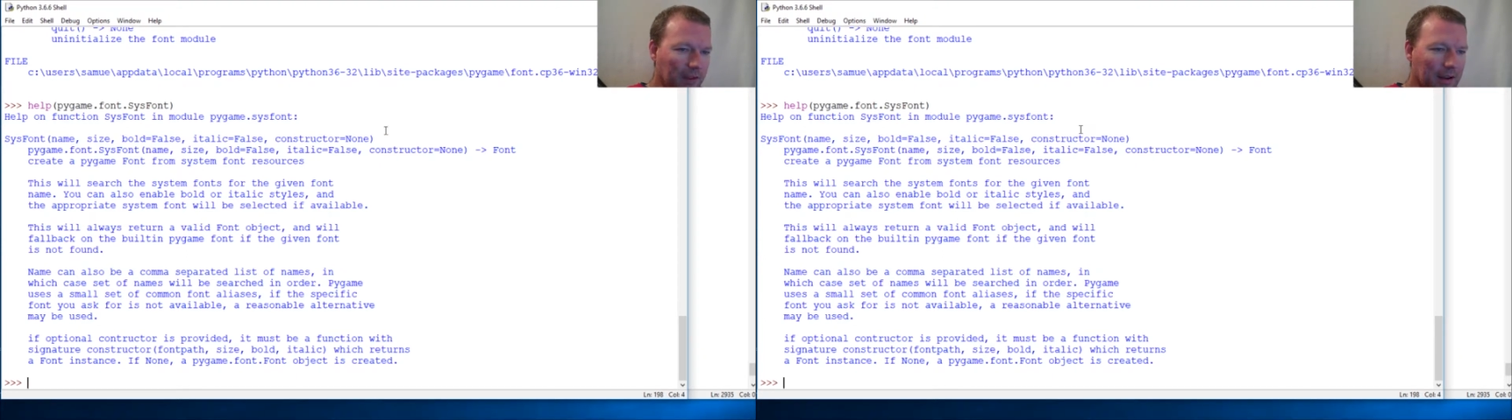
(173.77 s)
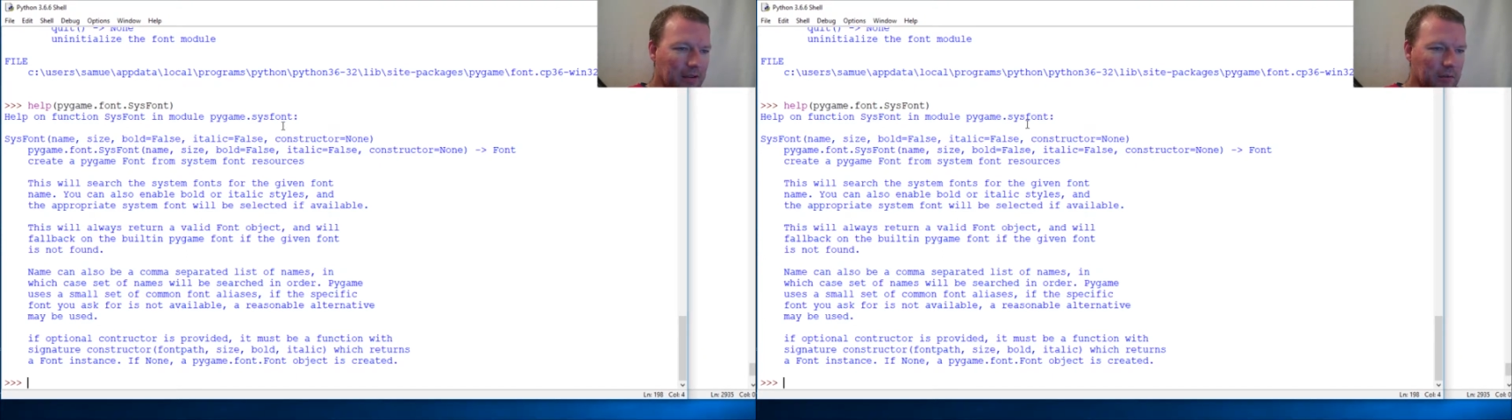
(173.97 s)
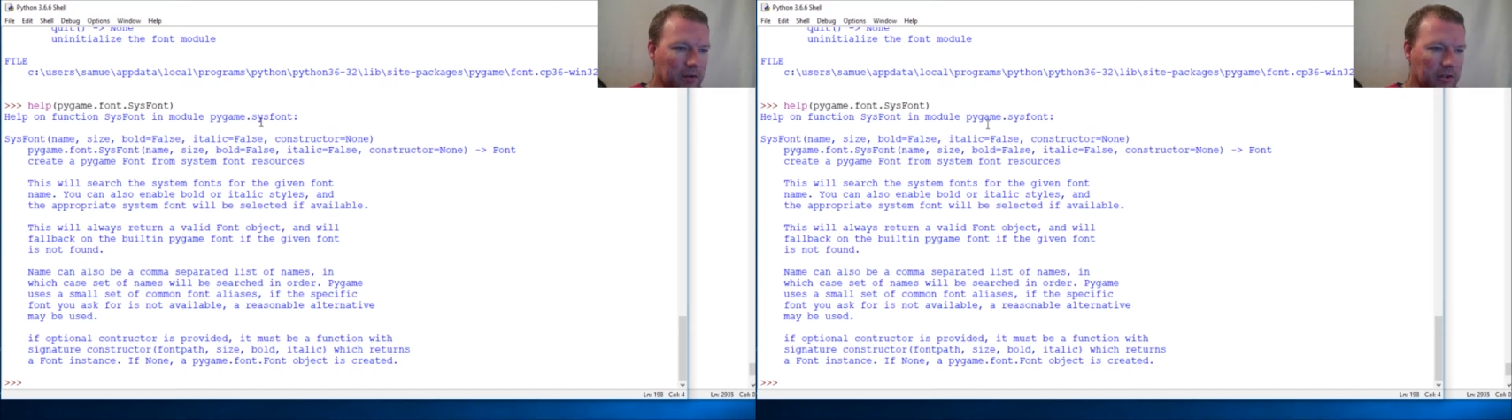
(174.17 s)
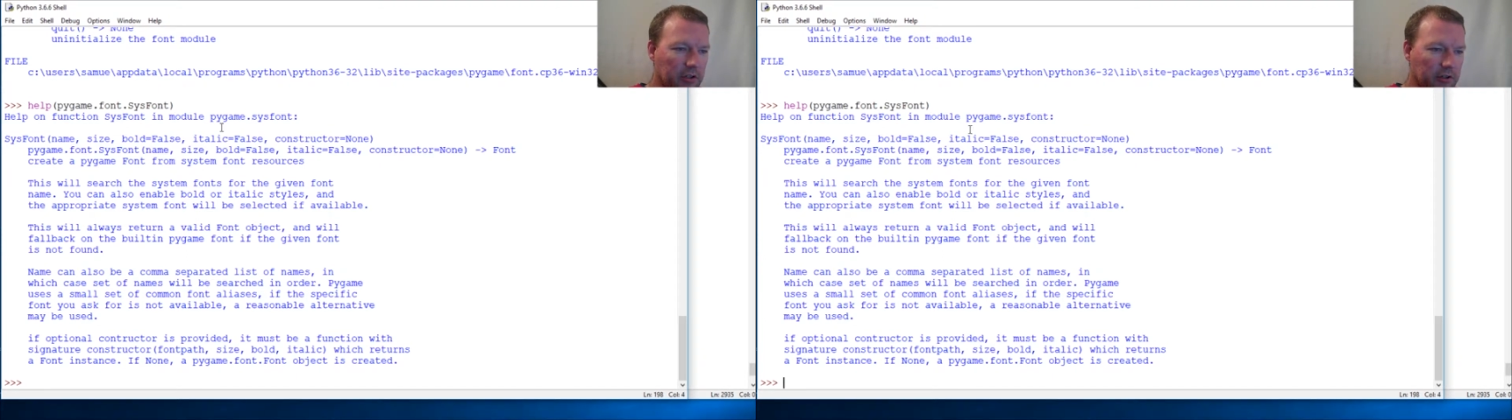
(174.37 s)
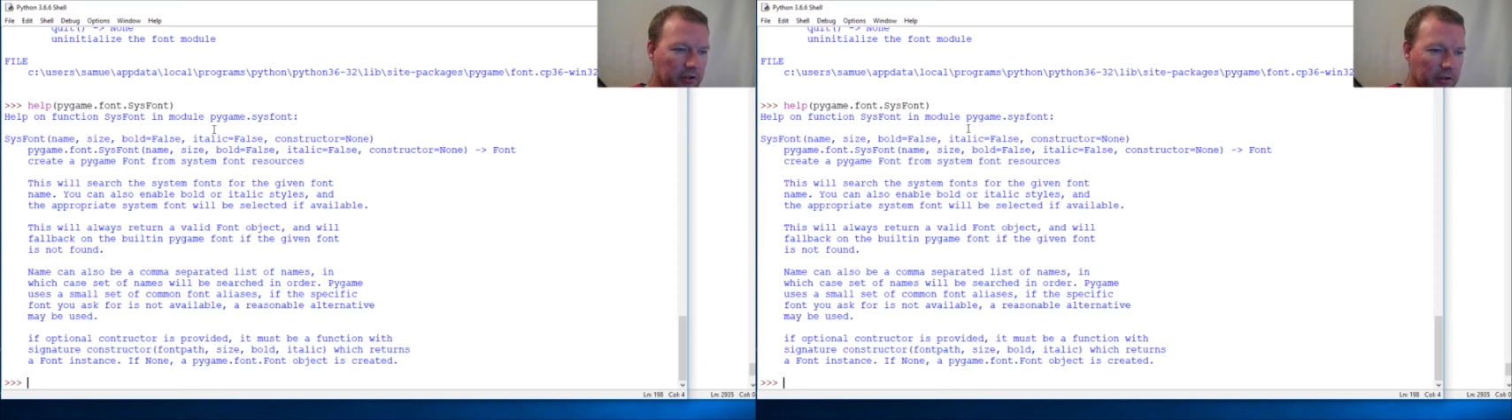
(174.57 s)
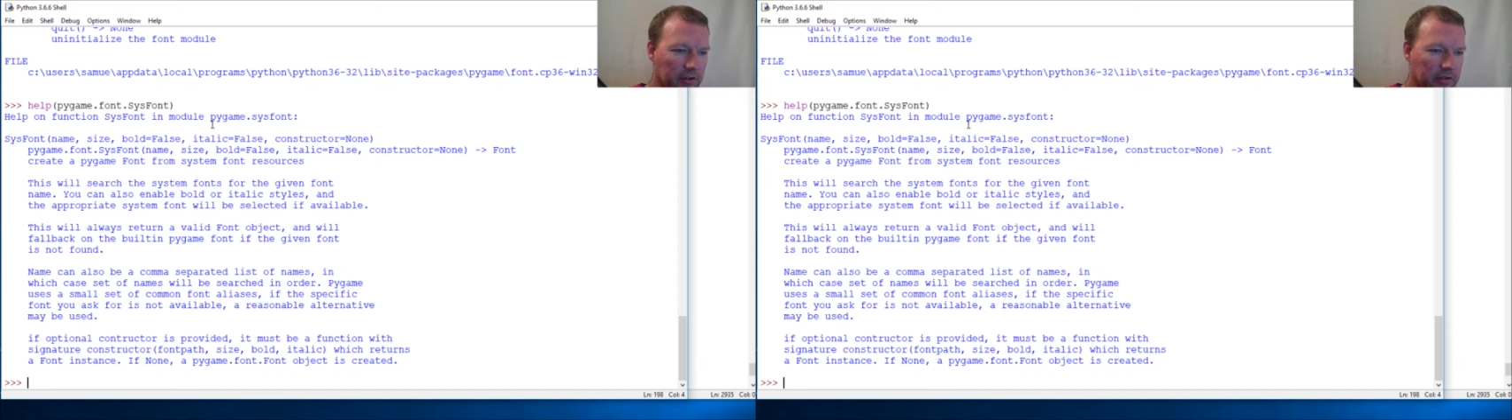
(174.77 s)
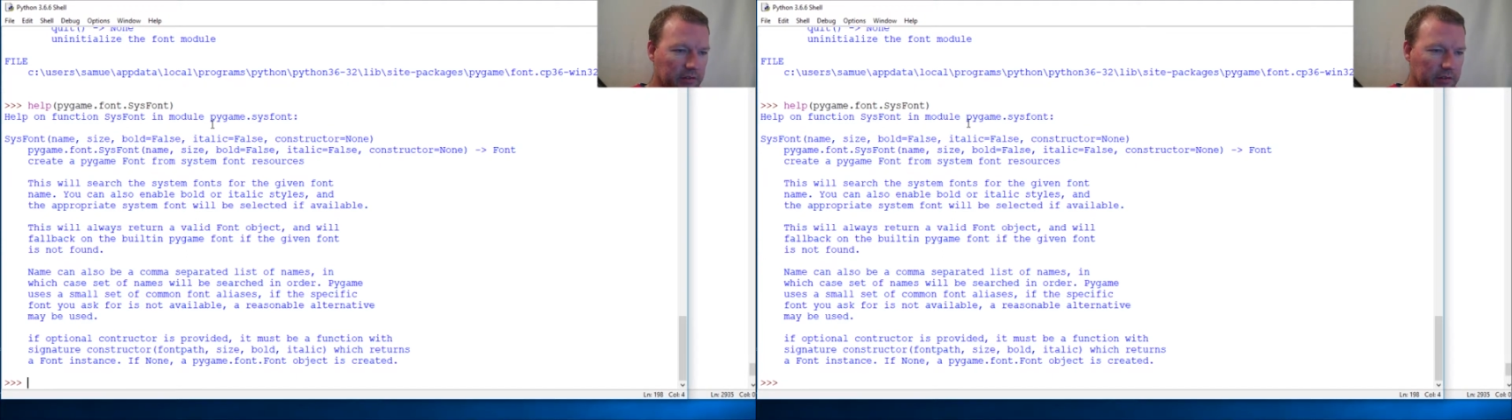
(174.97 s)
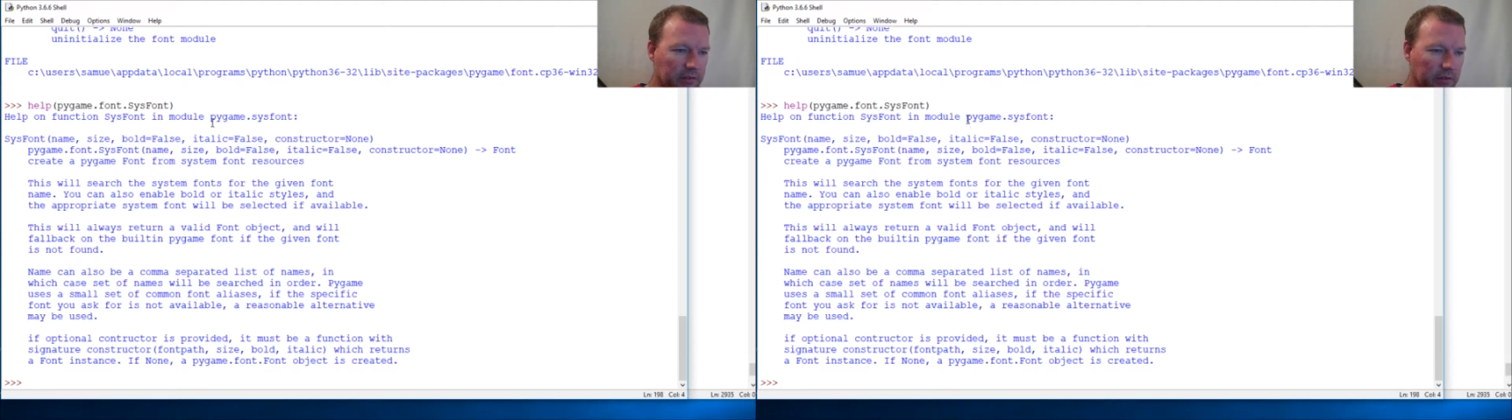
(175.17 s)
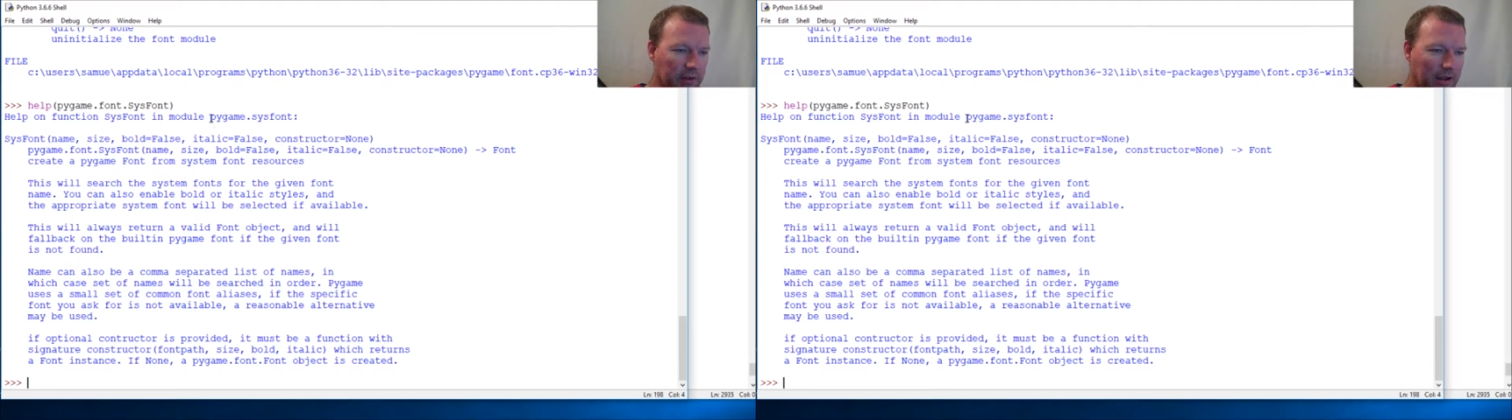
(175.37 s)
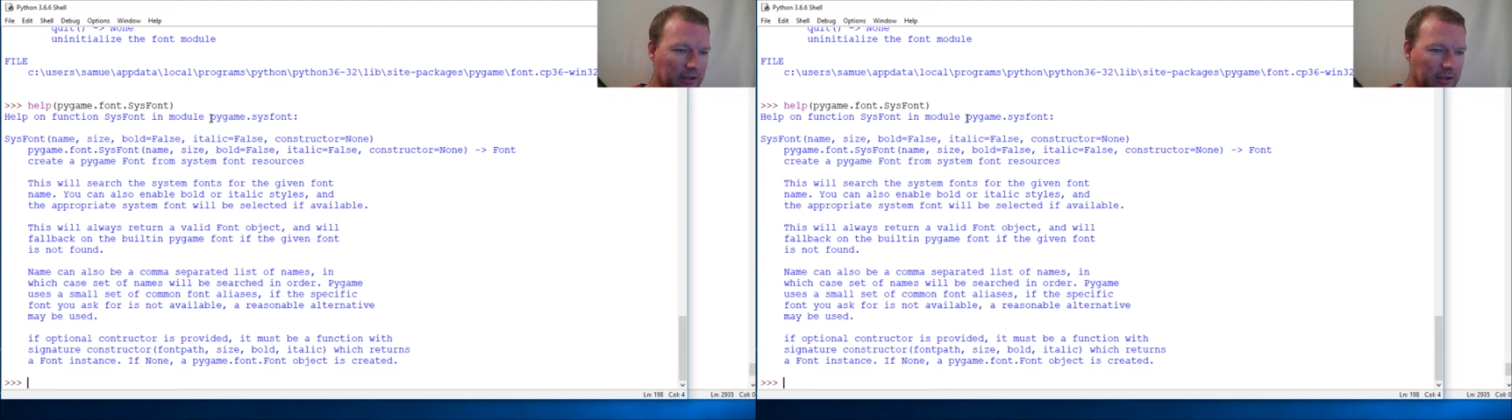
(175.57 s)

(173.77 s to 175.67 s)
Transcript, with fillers: and I do want to show you this. So it